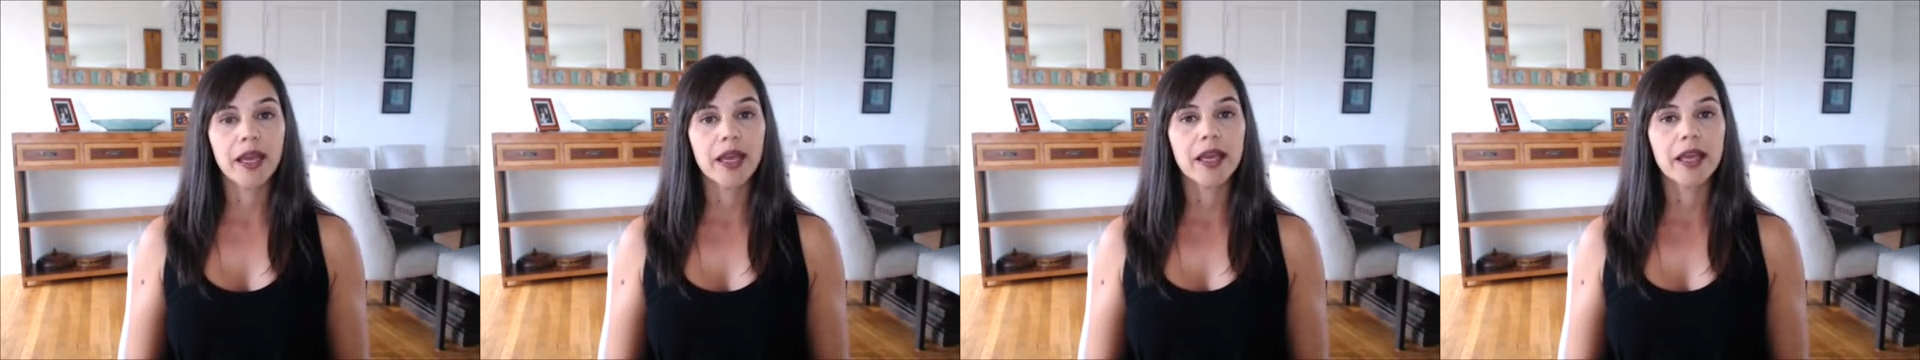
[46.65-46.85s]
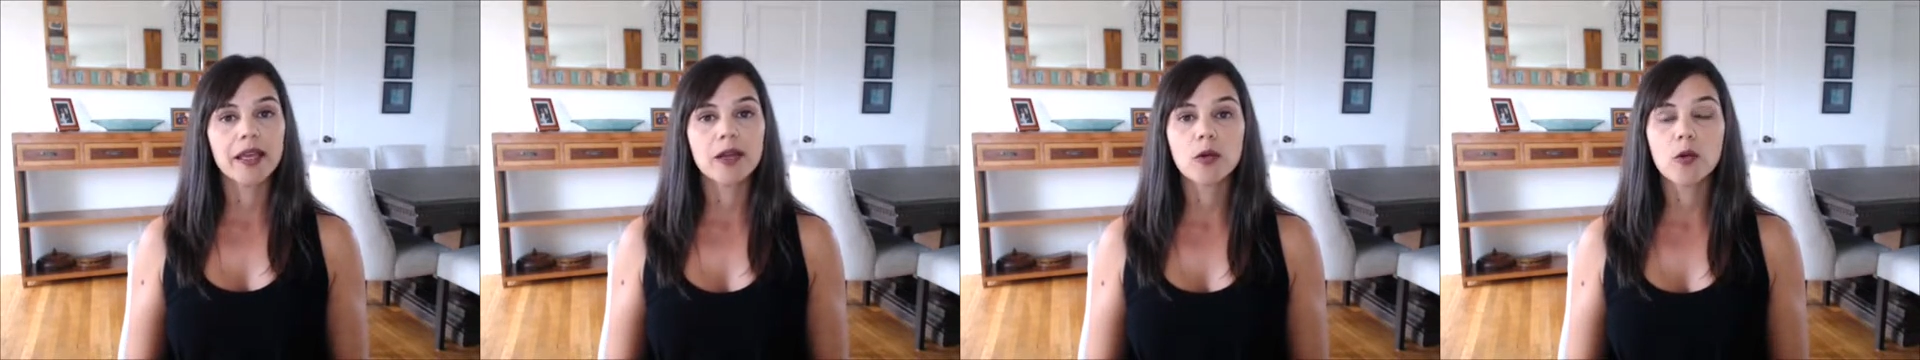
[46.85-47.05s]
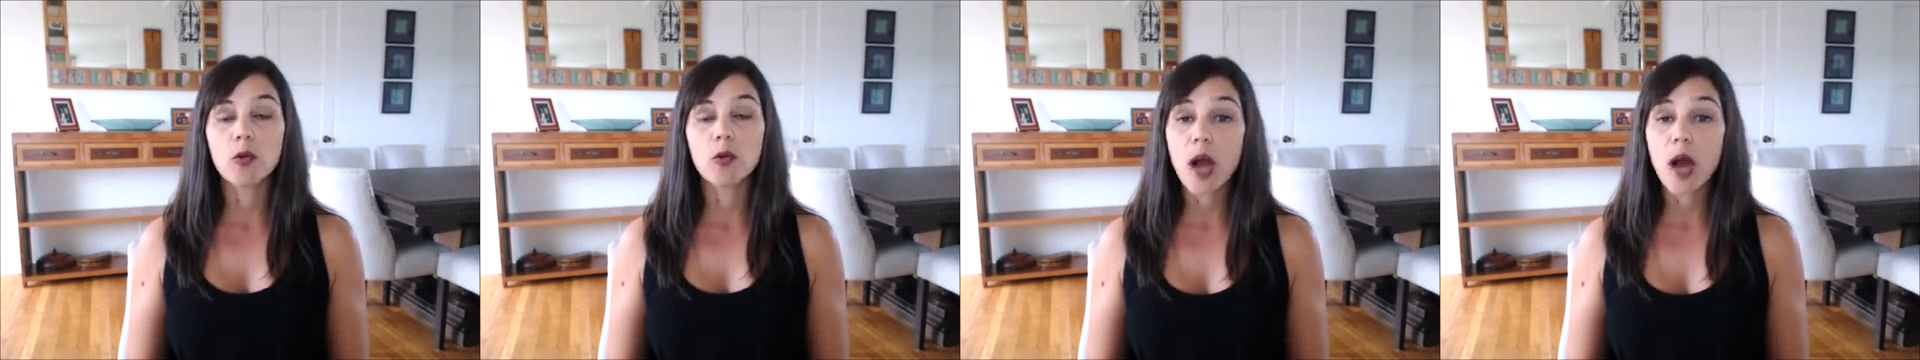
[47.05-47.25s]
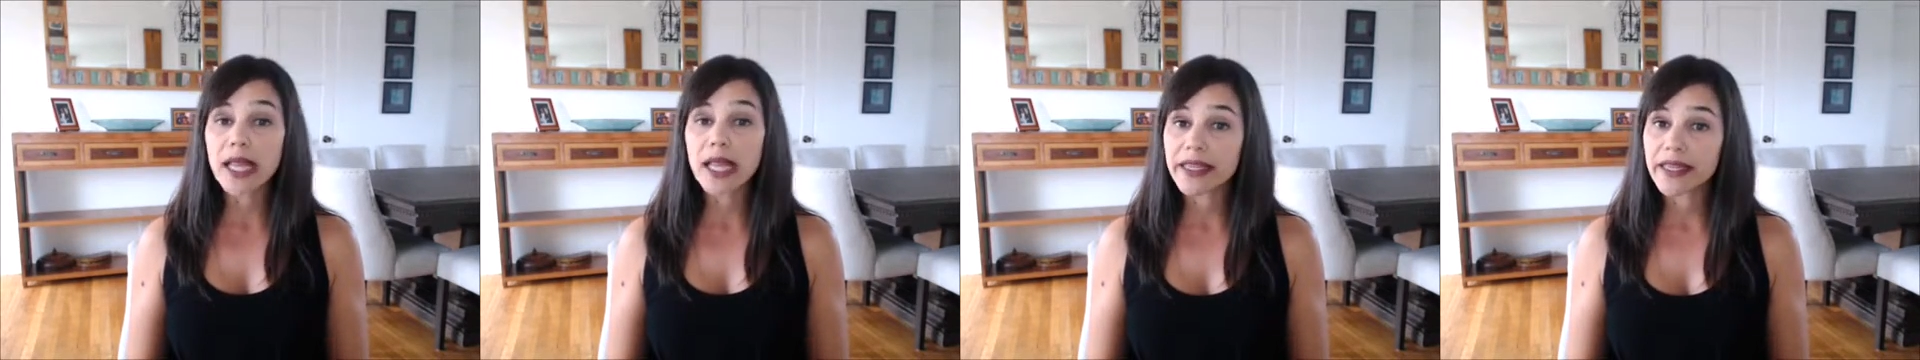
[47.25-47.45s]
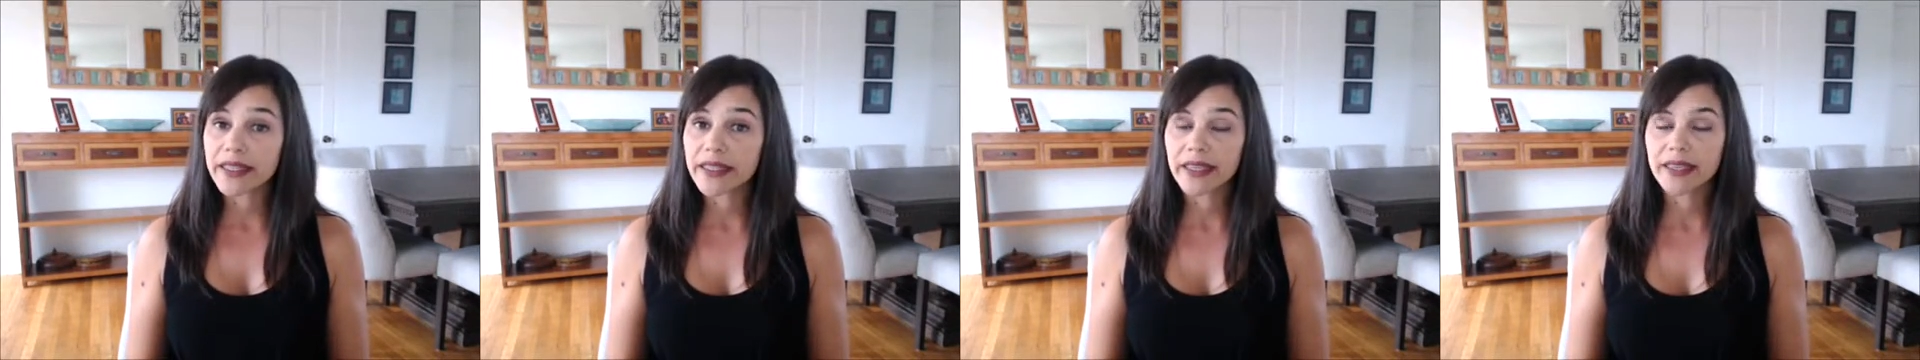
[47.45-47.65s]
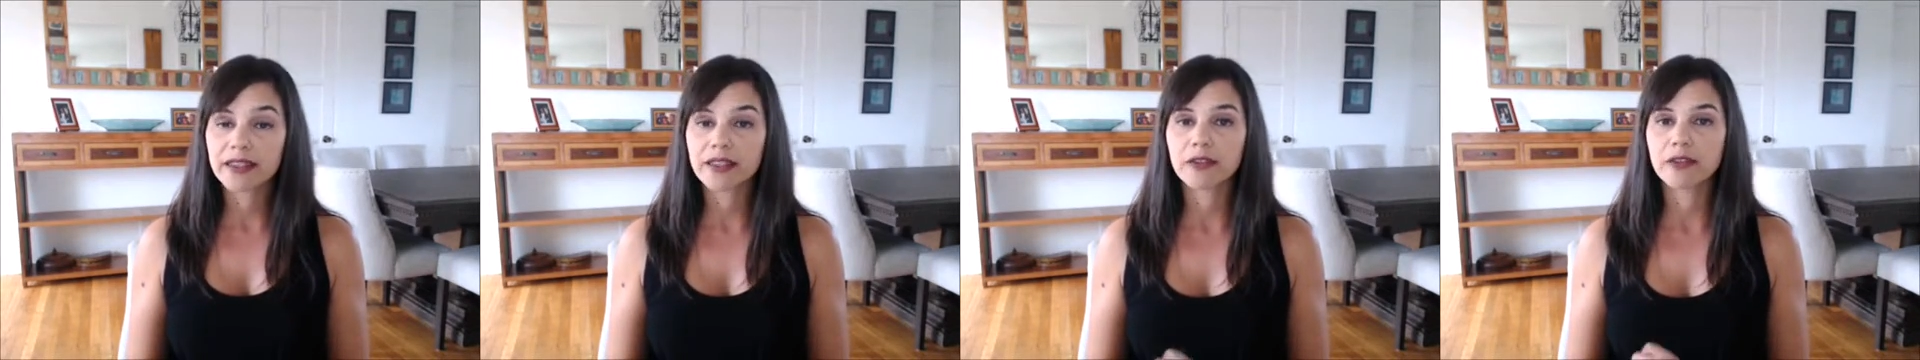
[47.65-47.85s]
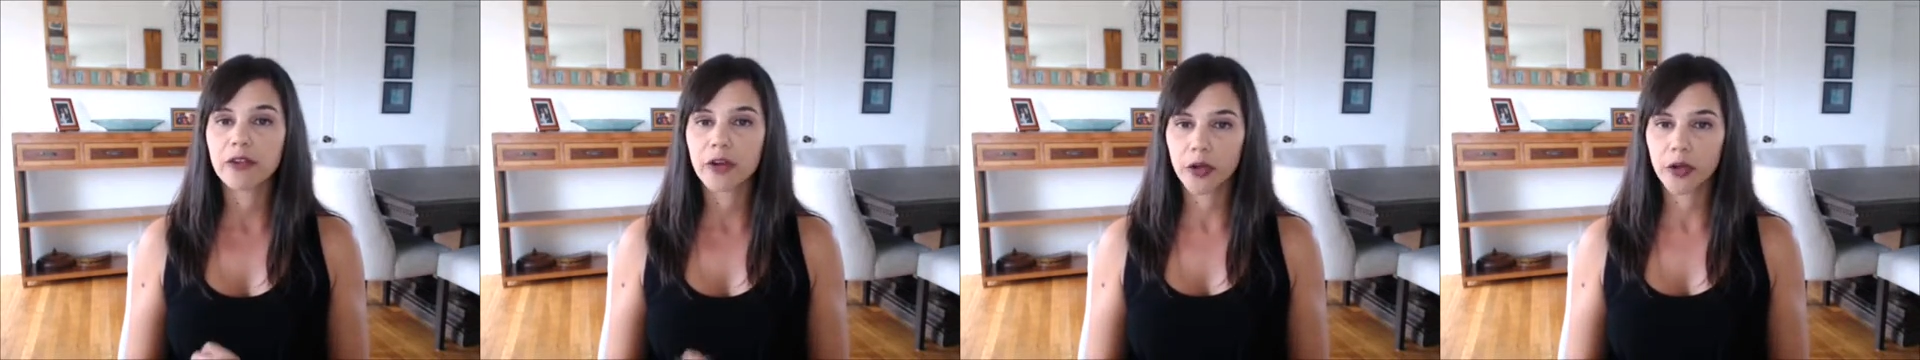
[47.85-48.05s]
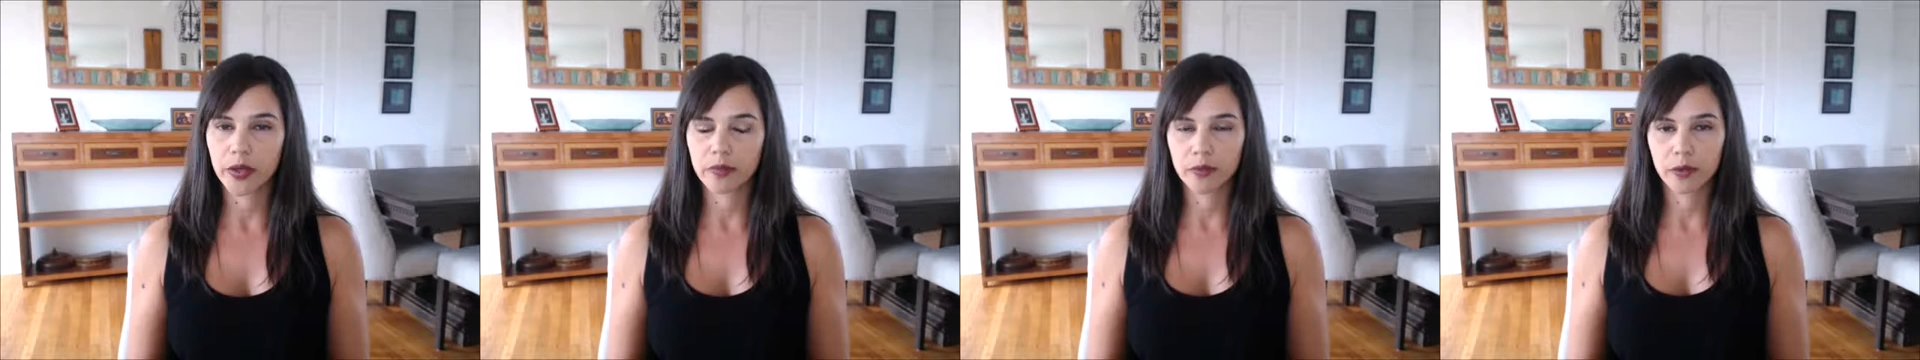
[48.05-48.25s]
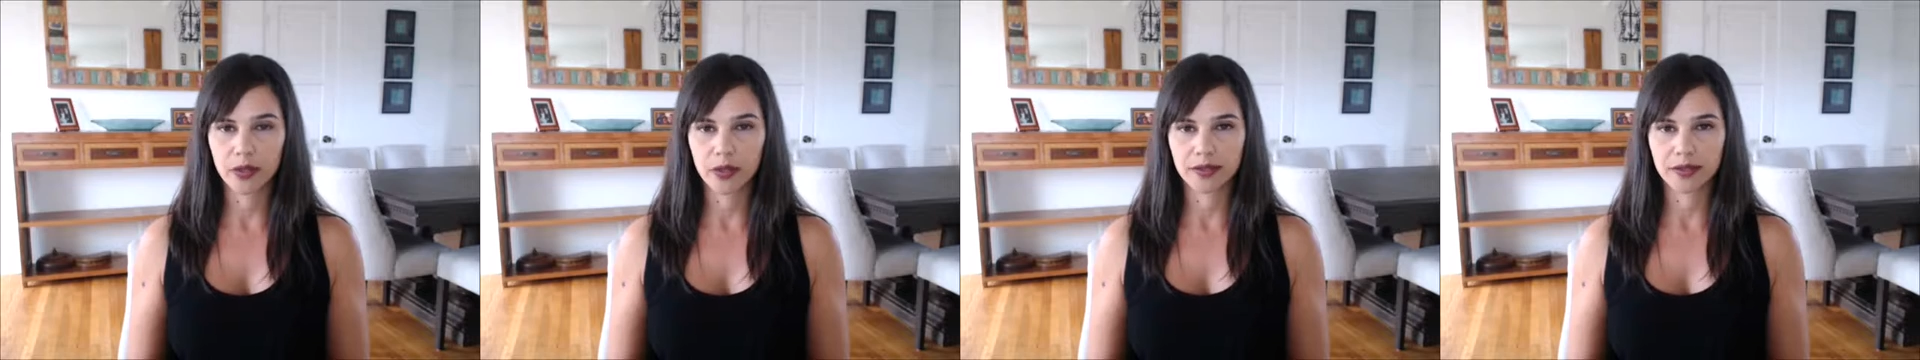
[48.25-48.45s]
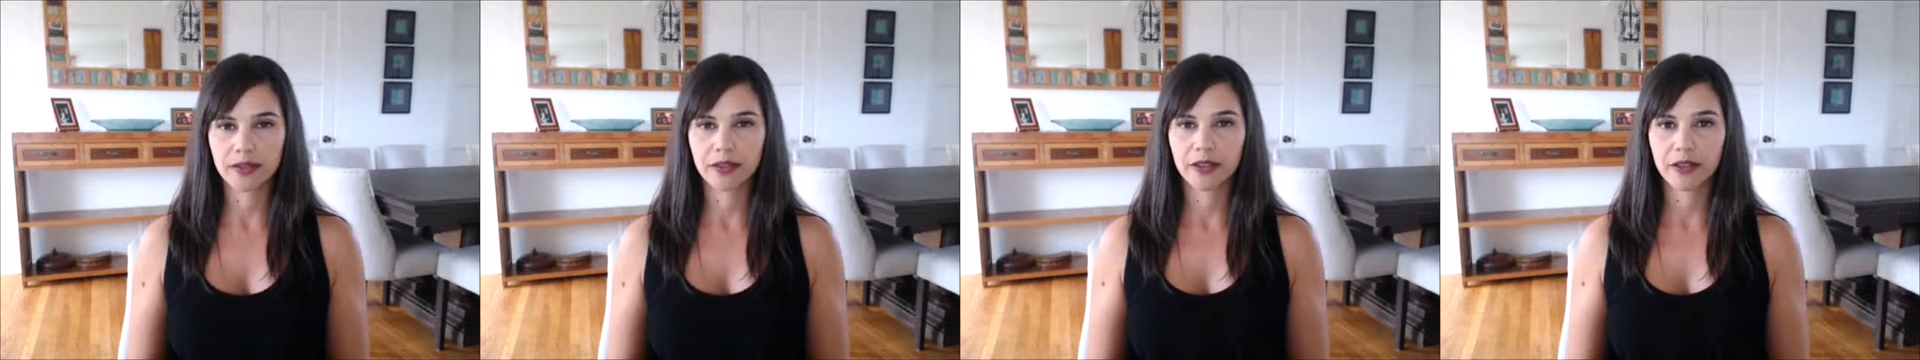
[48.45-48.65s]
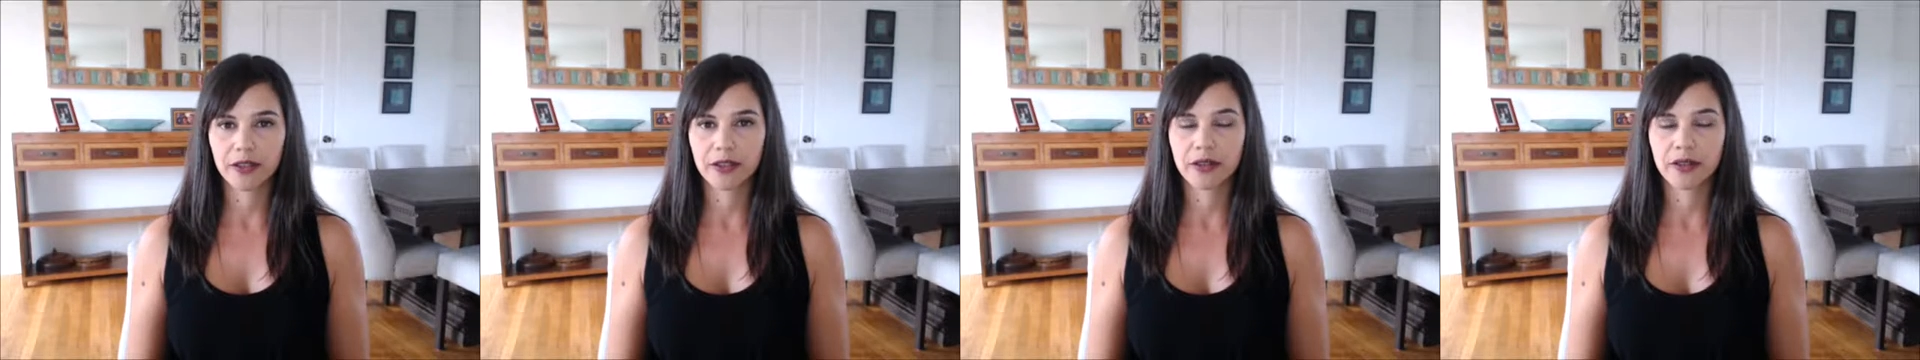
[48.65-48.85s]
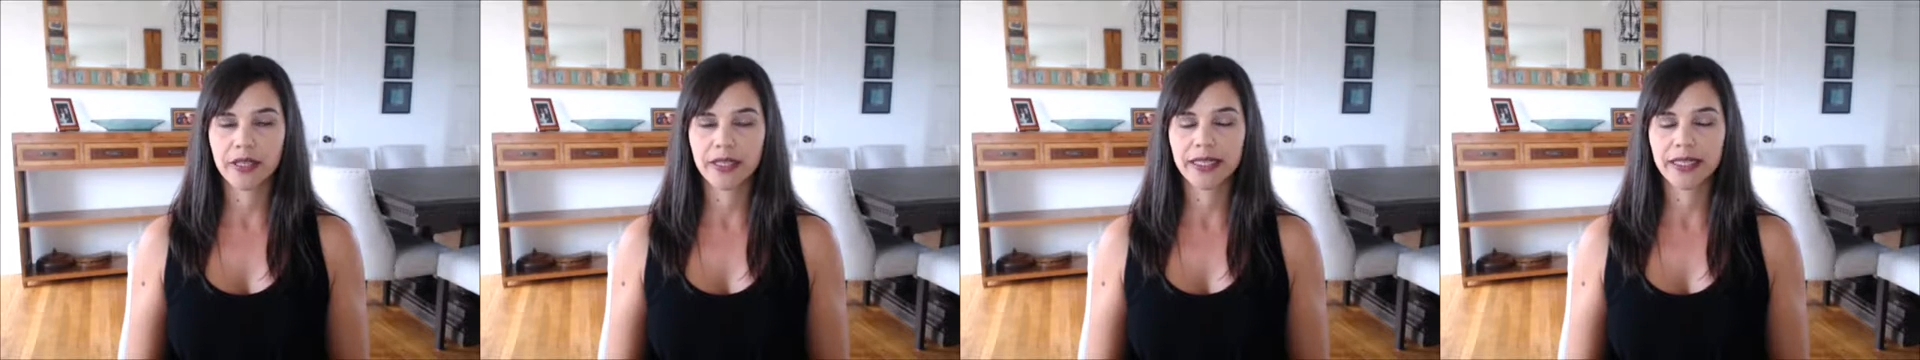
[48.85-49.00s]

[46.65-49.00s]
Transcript: And quality is very important here.